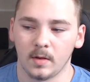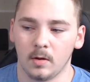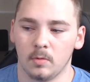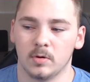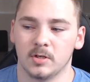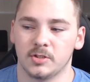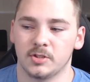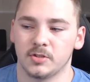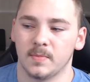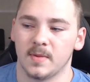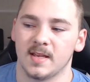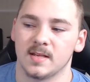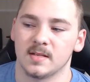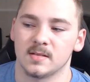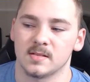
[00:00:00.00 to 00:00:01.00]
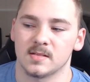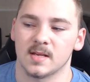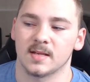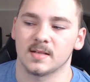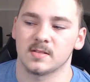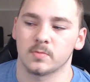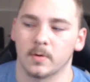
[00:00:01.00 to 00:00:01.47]
which means
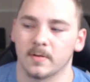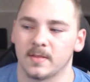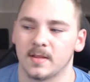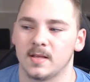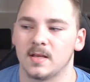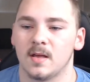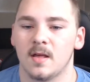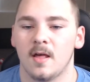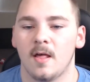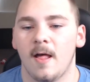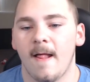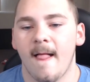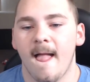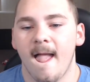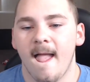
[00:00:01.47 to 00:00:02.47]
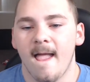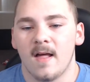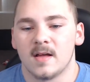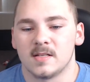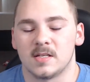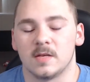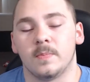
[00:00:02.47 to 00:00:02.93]
that's where the
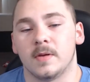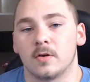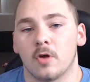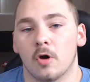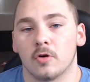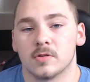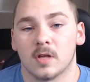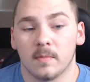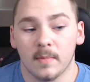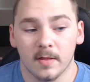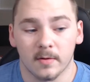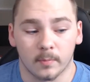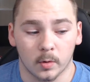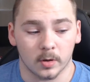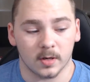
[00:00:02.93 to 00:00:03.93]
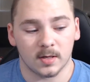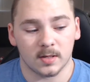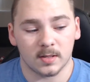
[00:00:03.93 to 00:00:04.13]
CPU goes on the motherboard.